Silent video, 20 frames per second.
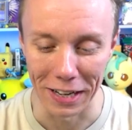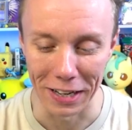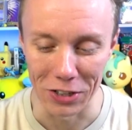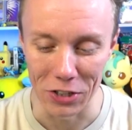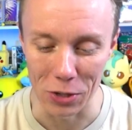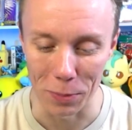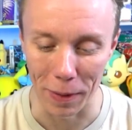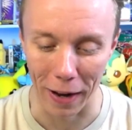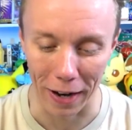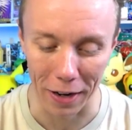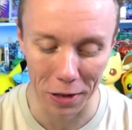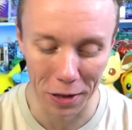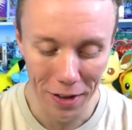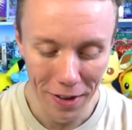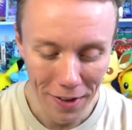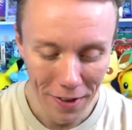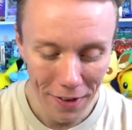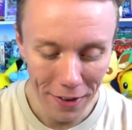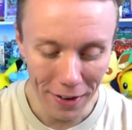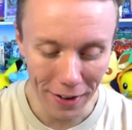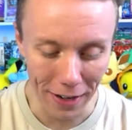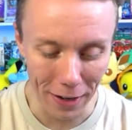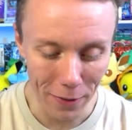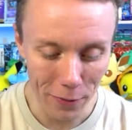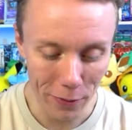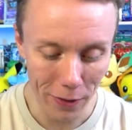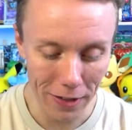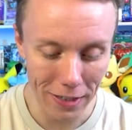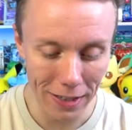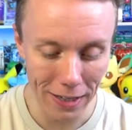Energy packs. Okay,
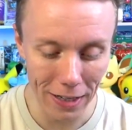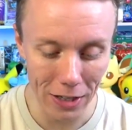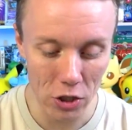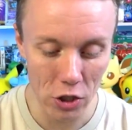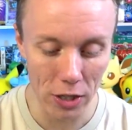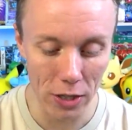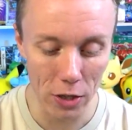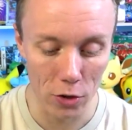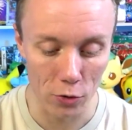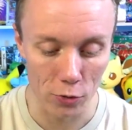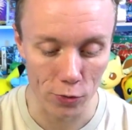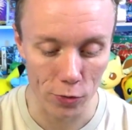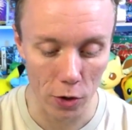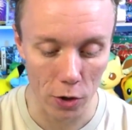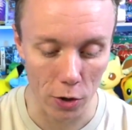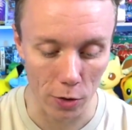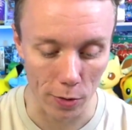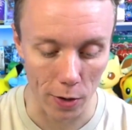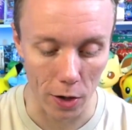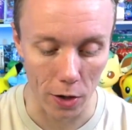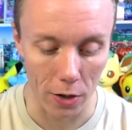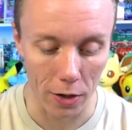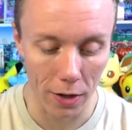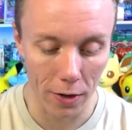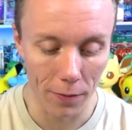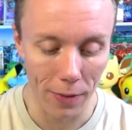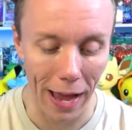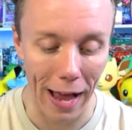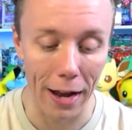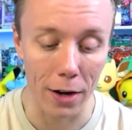Fighting Energy, Krokorok,
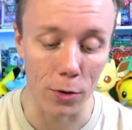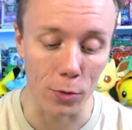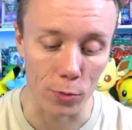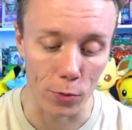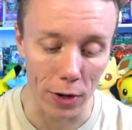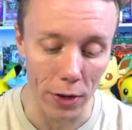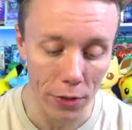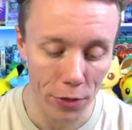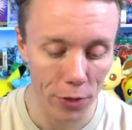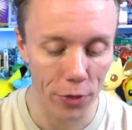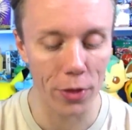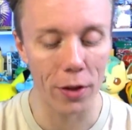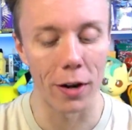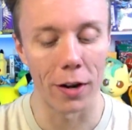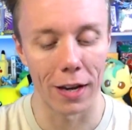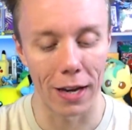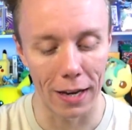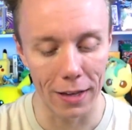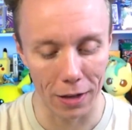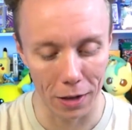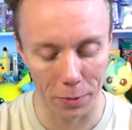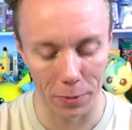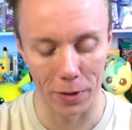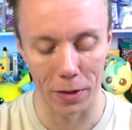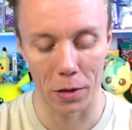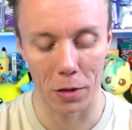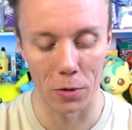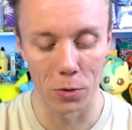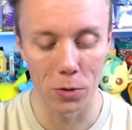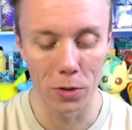Anorith, Okay, that's what
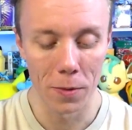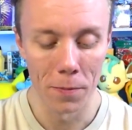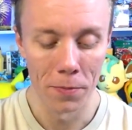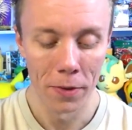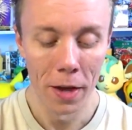that's called.